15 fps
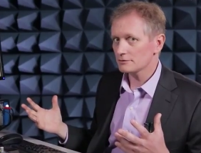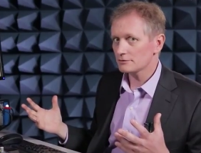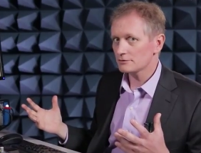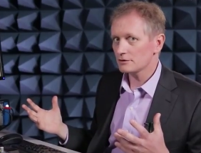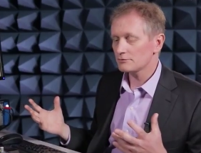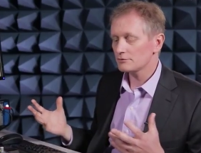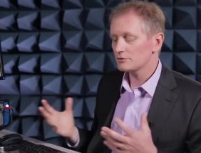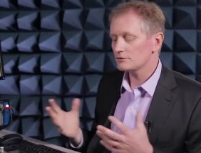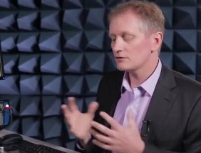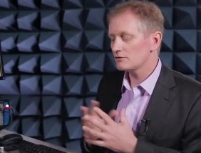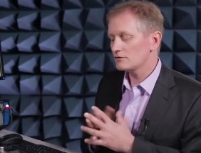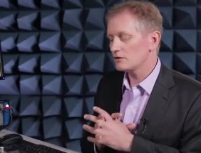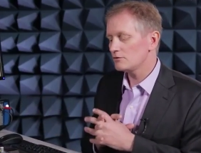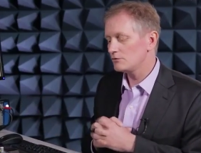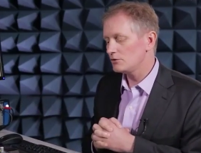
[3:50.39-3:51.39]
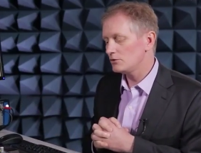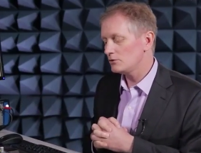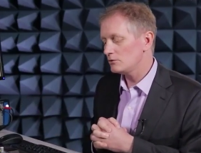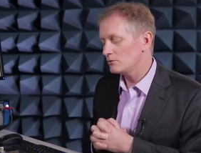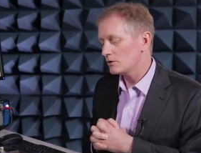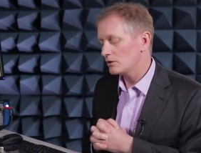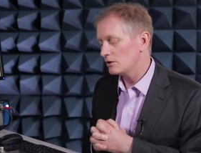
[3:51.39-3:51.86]
So for instance, if
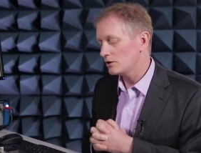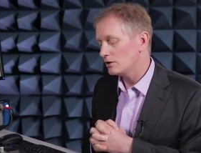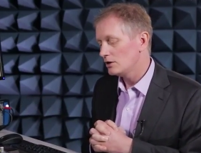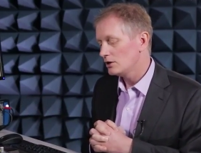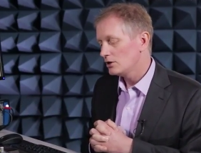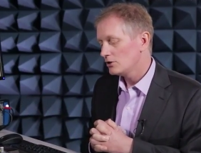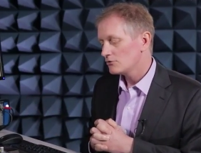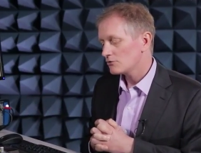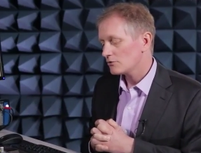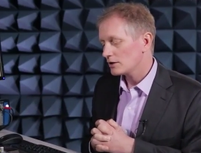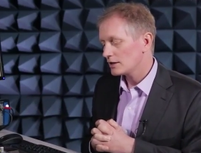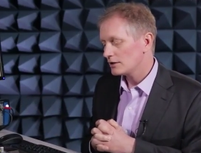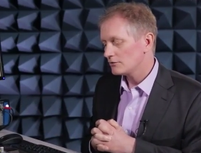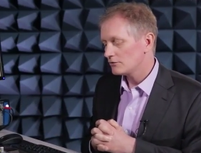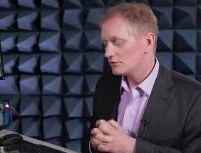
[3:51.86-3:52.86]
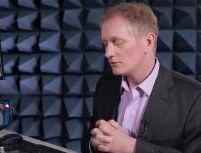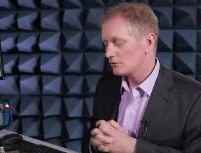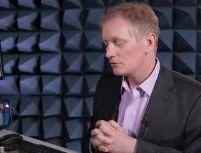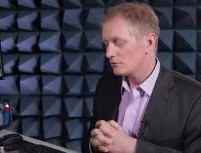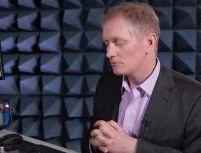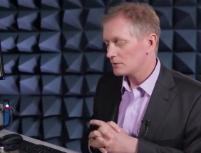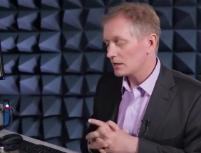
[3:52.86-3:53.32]
you are trying
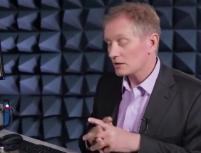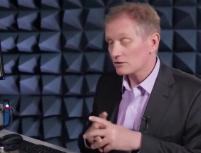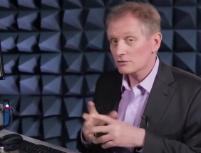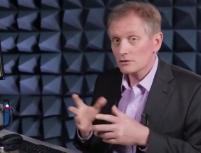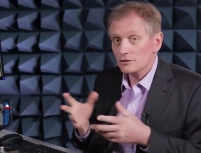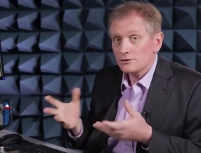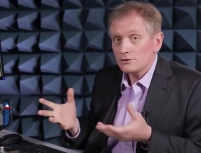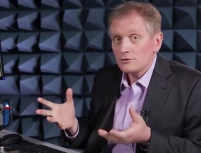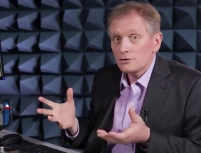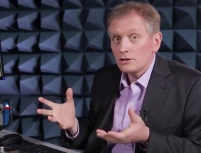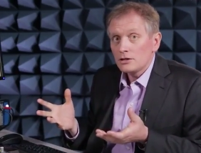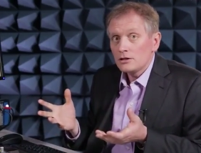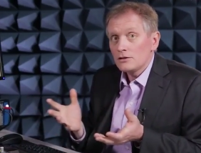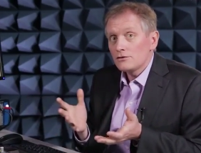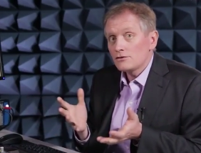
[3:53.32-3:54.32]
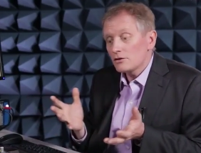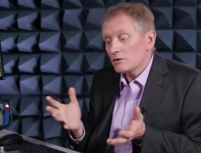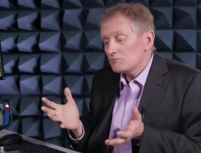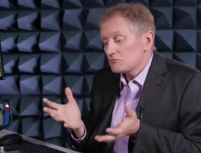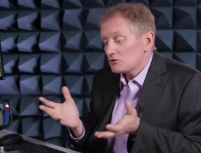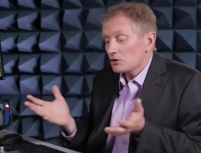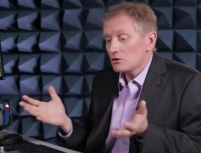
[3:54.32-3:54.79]
to exclude
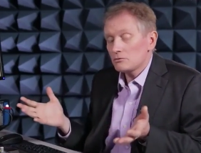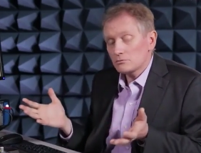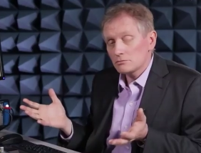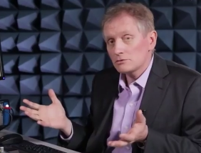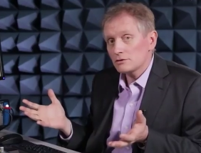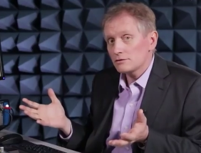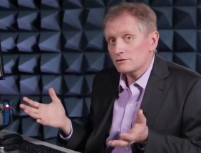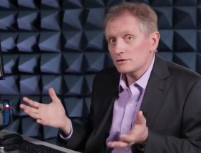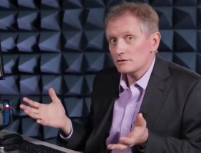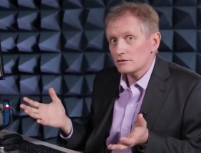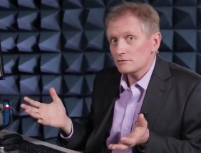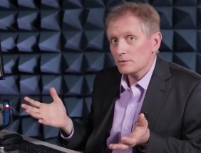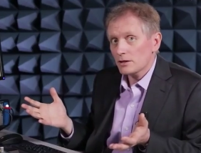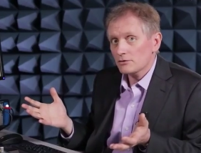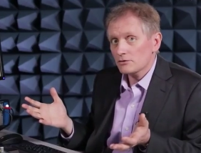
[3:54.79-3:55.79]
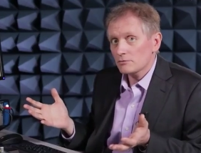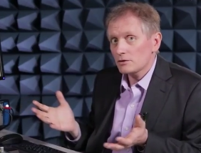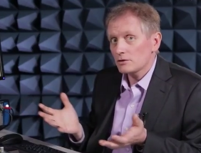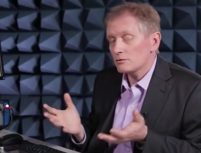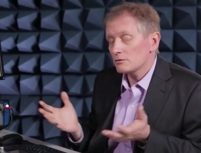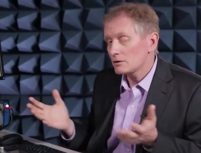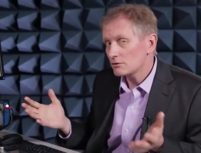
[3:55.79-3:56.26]
some tone that's in the spectrum that
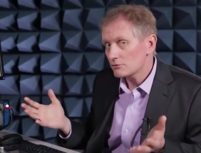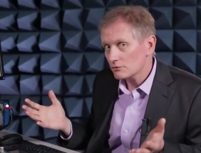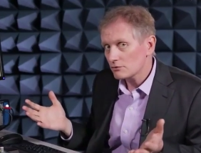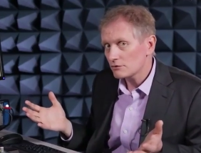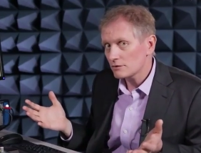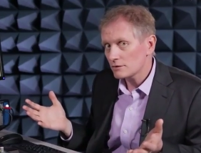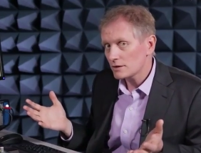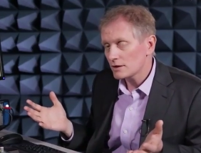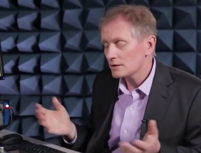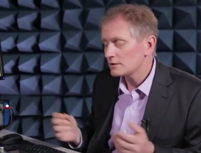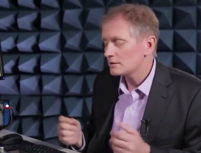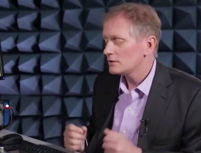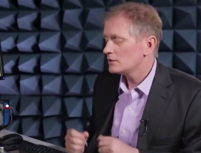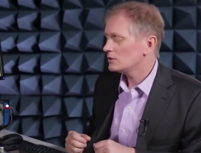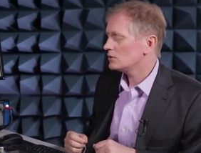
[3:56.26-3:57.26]
you're not interested in,